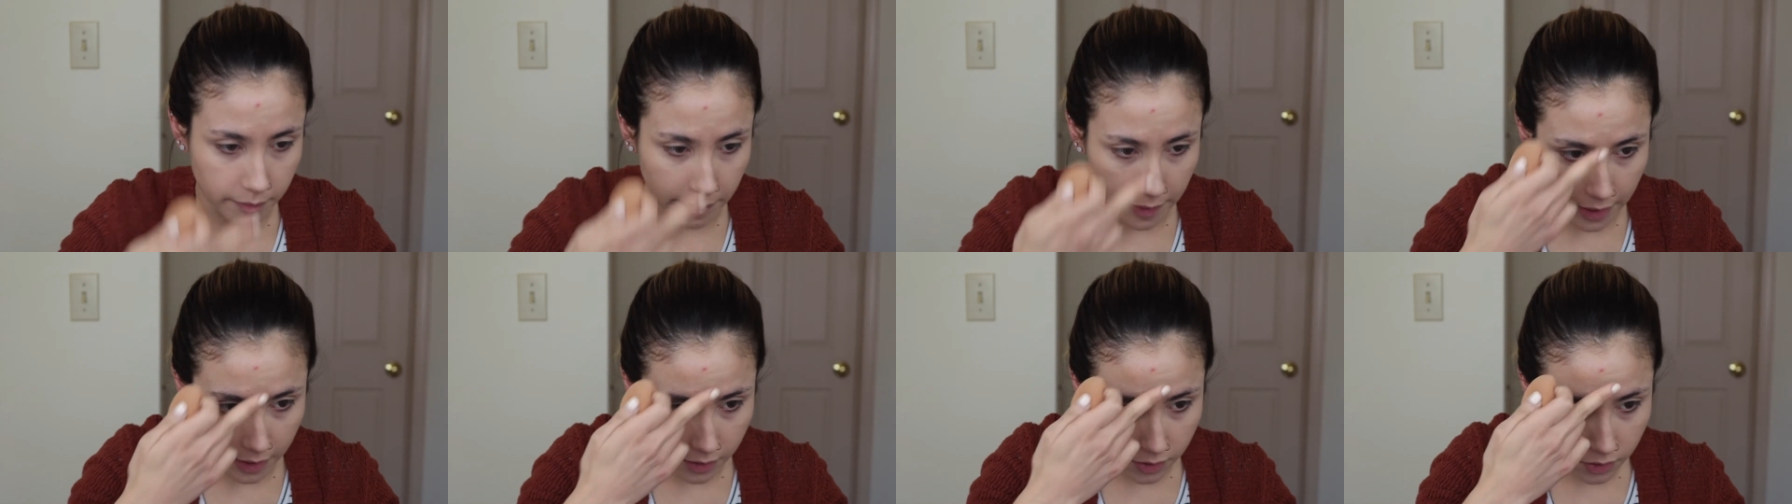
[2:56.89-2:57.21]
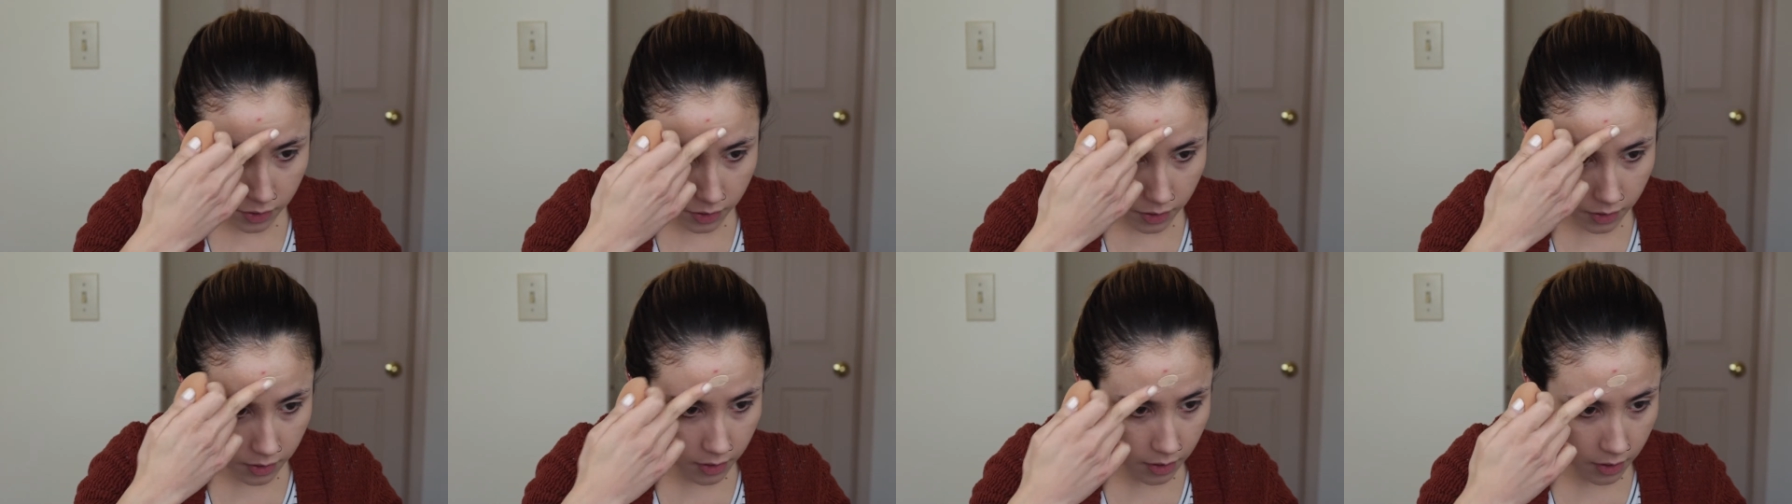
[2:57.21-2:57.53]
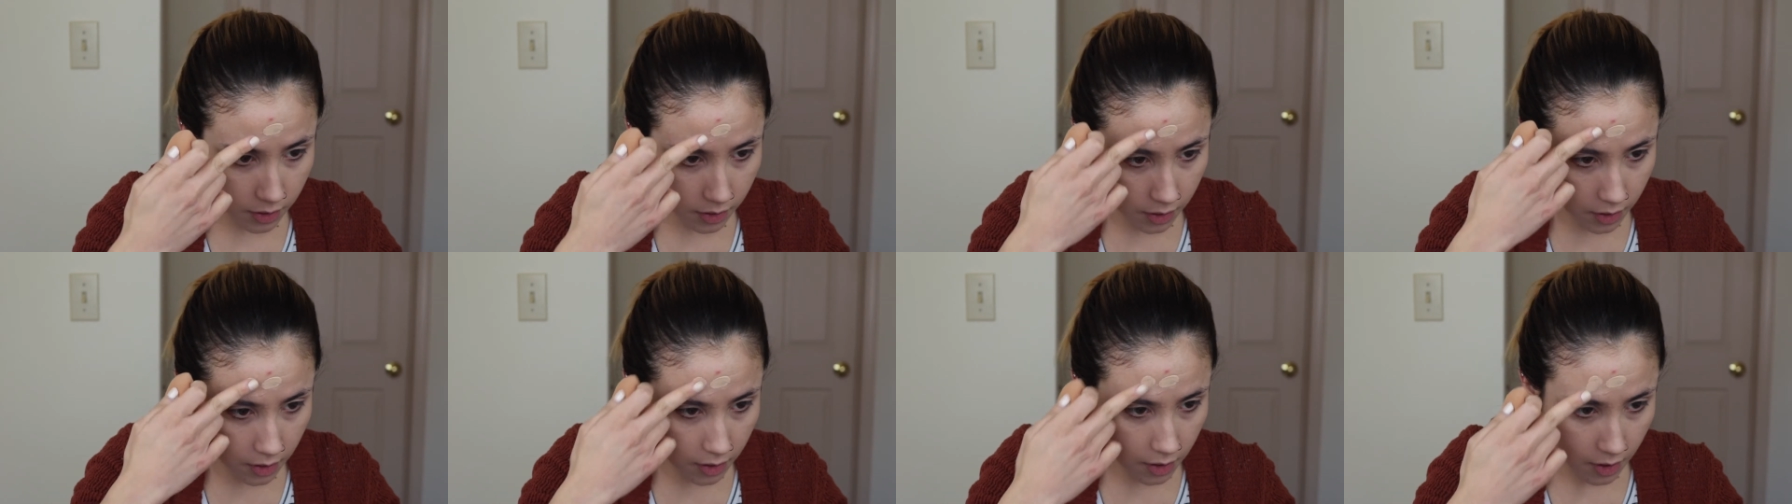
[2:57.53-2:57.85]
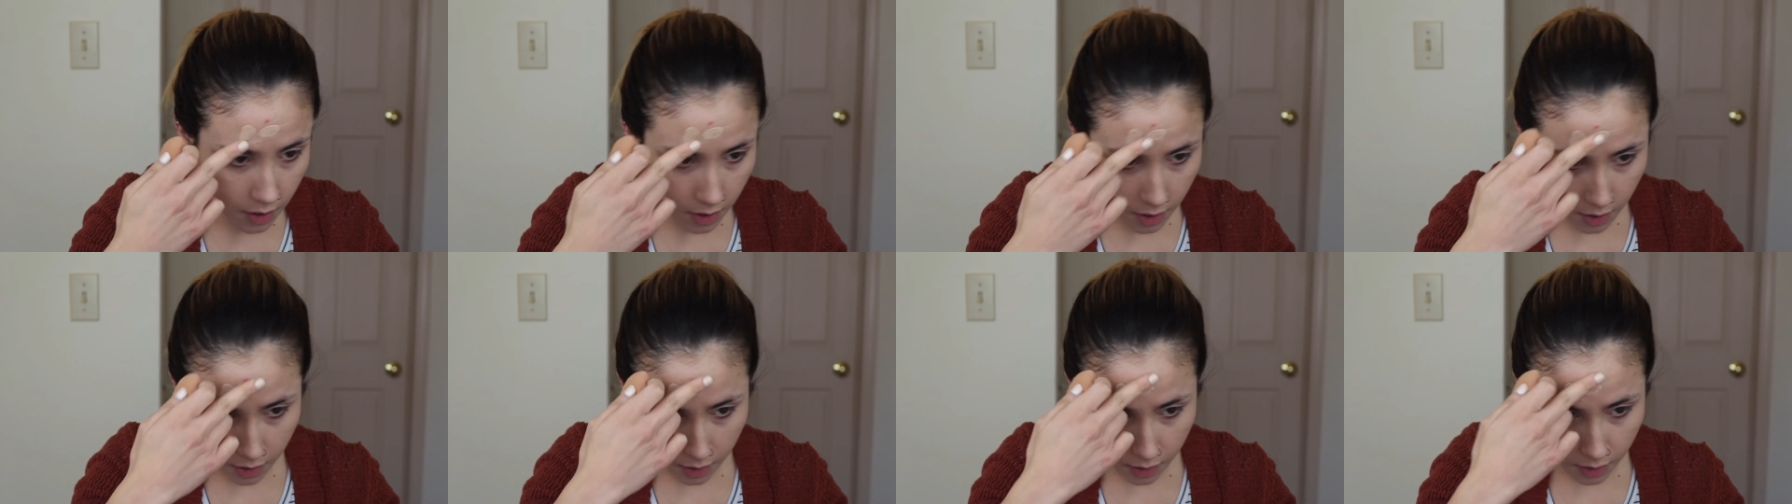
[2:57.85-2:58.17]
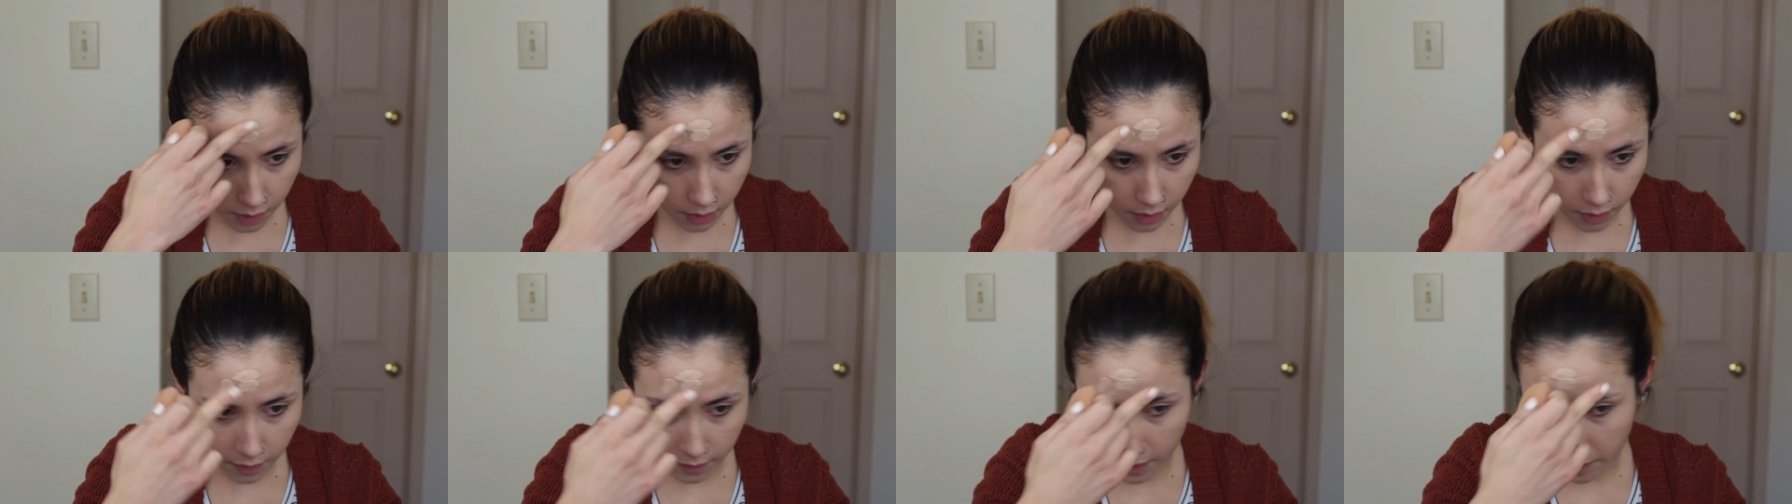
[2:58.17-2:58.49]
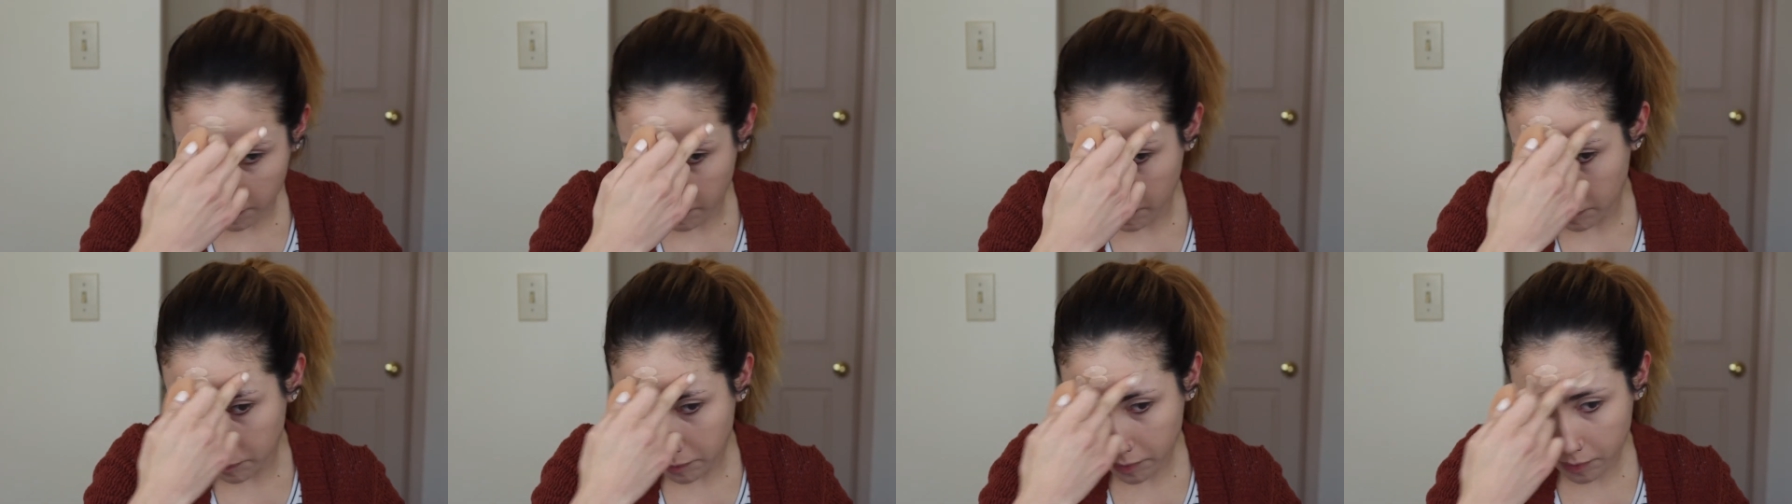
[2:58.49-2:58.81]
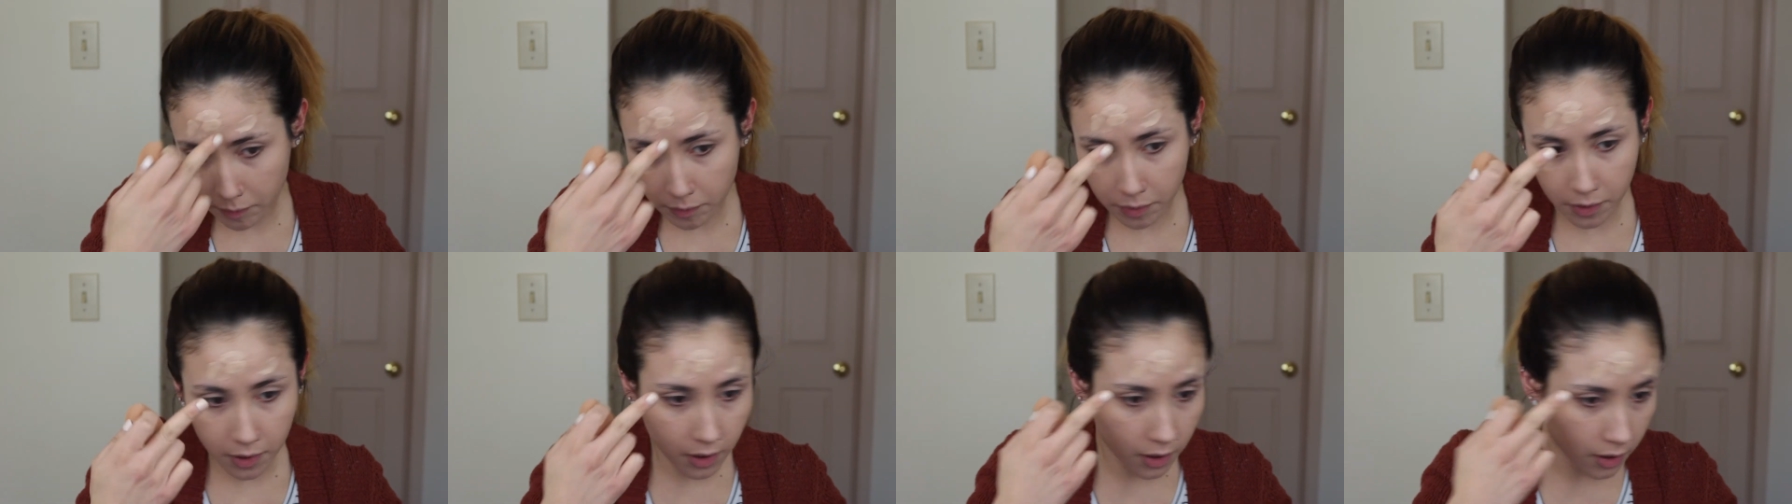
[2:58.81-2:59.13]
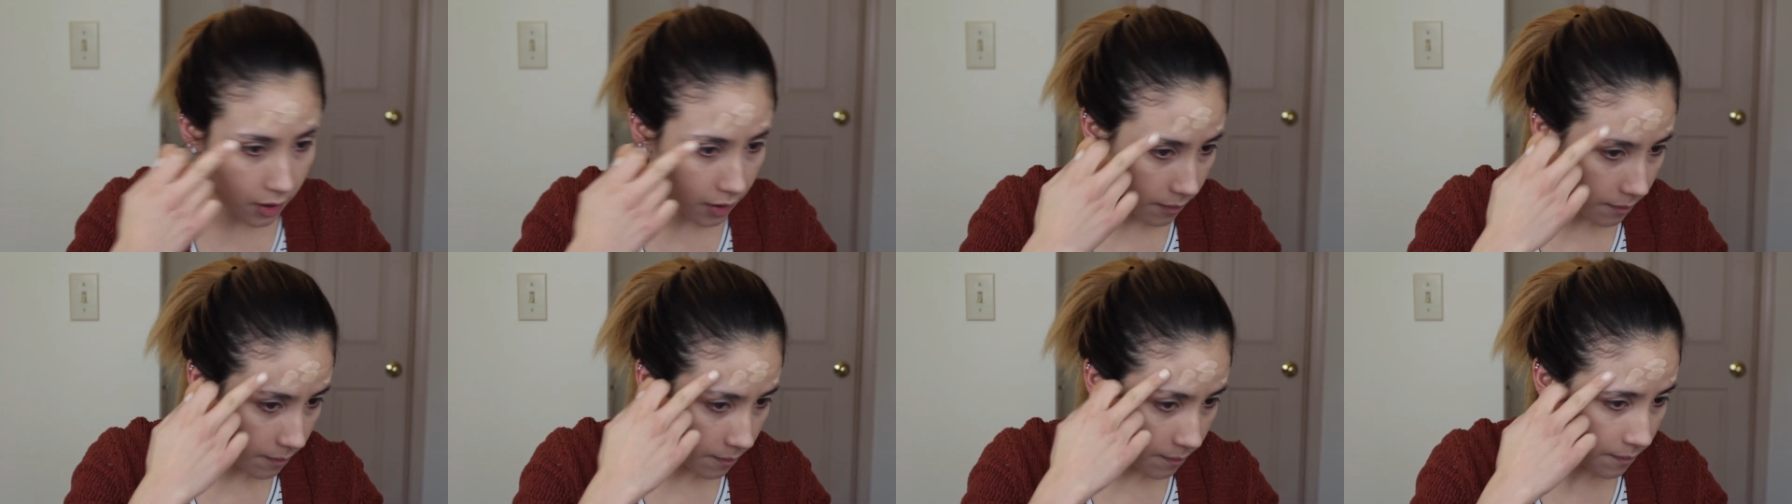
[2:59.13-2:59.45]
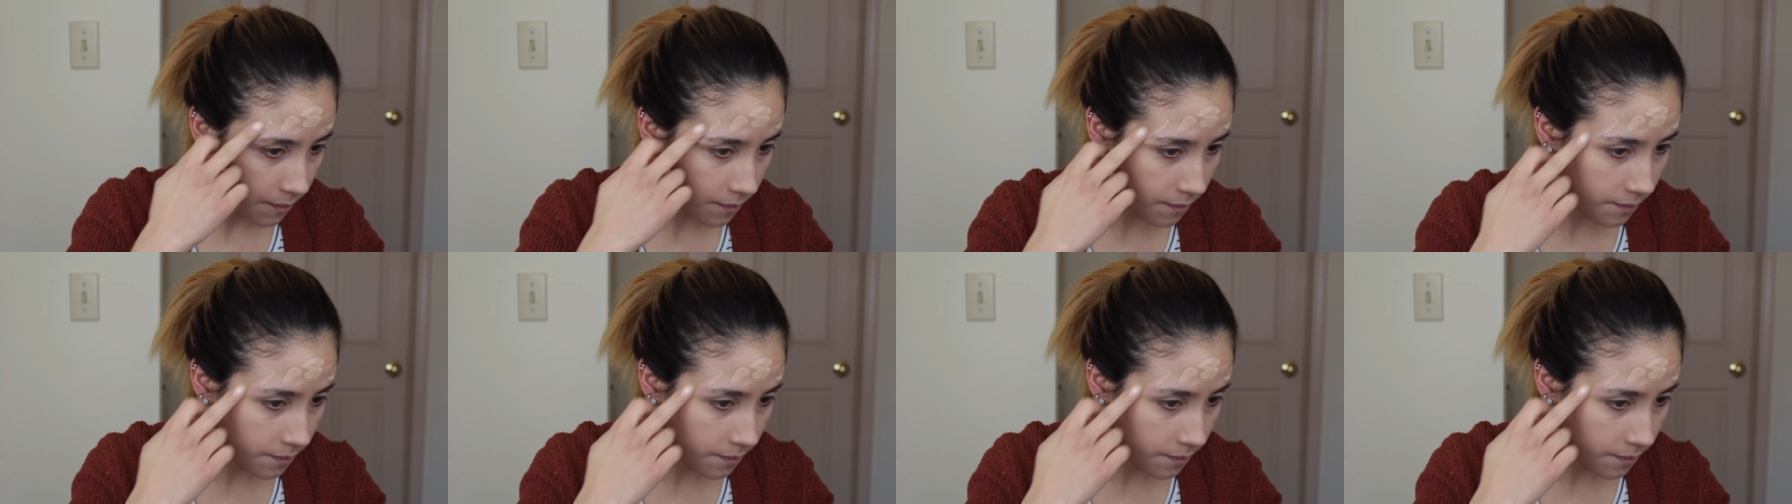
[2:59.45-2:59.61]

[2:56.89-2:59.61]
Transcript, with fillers: match cover up my pimple.